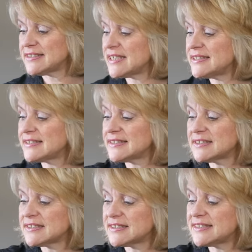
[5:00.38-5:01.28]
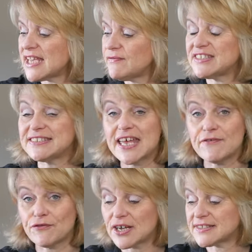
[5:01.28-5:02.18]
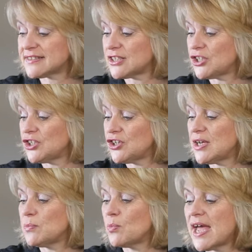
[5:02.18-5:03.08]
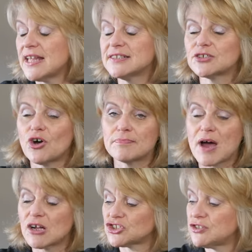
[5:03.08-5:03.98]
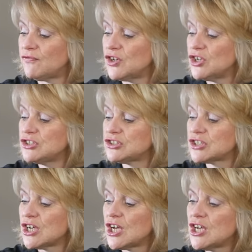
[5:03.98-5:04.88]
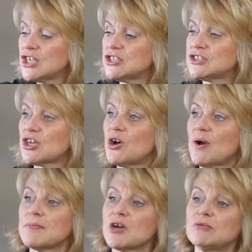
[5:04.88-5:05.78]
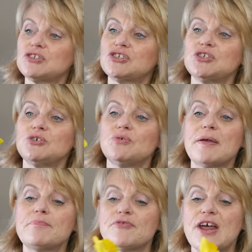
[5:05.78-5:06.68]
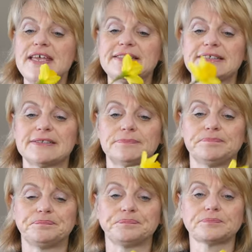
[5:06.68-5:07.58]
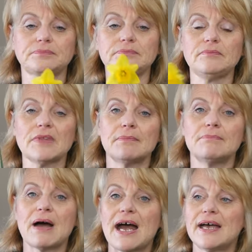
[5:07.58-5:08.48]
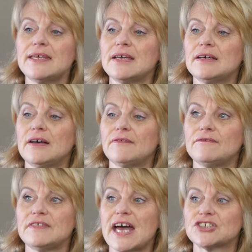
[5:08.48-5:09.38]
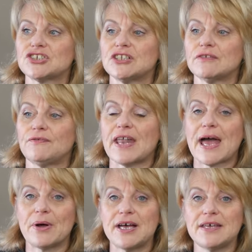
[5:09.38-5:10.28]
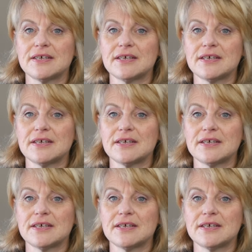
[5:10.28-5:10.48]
It is St David's Day for us here in Wales on March the 1st. So I'm going to embrace my national flower